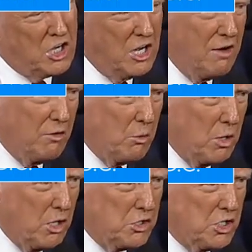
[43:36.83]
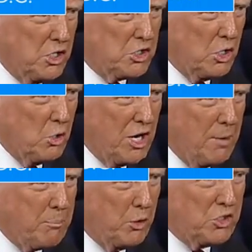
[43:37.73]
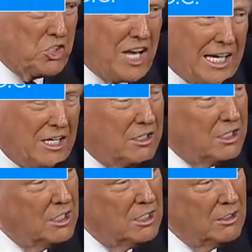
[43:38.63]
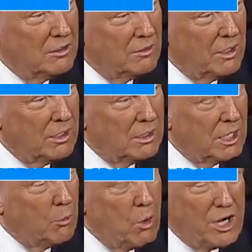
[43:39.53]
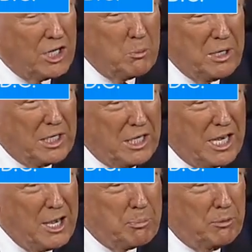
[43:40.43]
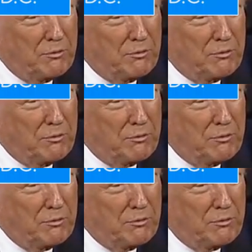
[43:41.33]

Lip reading: and never was. And so on April 2nd, I wanted to make it April